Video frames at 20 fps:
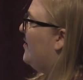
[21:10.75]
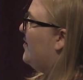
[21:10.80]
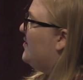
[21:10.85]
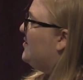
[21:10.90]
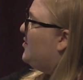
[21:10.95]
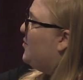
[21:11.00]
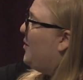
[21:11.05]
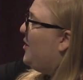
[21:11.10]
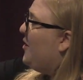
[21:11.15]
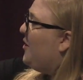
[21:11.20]

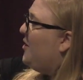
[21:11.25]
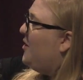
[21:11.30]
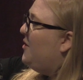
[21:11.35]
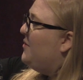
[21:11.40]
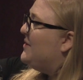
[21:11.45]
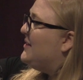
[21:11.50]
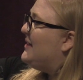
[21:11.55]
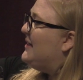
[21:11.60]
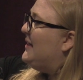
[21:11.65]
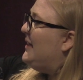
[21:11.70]
So what you're going to do
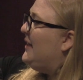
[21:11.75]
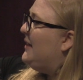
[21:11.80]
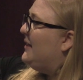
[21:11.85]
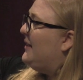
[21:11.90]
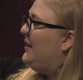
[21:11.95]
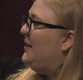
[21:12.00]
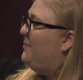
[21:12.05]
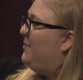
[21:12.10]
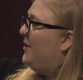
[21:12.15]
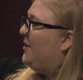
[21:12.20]
is click
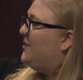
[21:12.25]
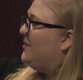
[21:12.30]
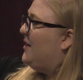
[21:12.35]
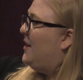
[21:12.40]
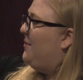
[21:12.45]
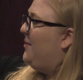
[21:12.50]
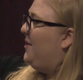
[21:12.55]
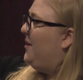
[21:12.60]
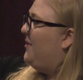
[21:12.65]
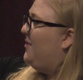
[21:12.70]
Lead Builder
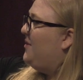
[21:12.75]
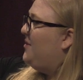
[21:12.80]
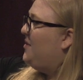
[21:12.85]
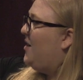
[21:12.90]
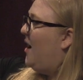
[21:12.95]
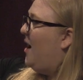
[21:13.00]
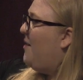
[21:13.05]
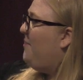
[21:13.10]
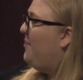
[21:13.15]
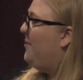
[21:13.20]
up here at the
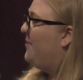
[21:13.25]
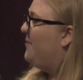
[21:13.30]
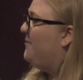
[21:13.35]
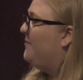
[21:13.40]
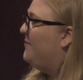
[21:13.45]
top.